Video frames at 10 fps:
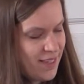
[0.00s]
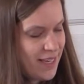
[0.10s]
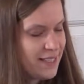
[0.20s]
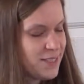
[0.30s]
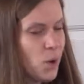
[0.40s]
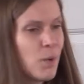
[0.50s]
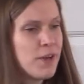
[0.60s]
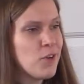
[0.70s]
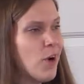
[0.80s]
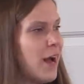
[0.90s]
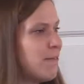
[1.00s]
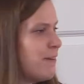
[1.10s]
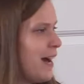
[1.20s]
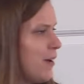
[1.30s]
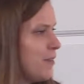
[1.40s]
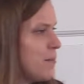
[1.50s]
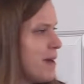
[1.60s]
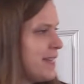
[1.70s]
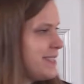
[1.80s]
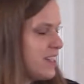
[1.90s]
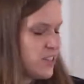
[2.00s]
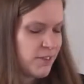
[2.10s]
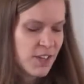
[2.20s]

It's no wonder I found the message of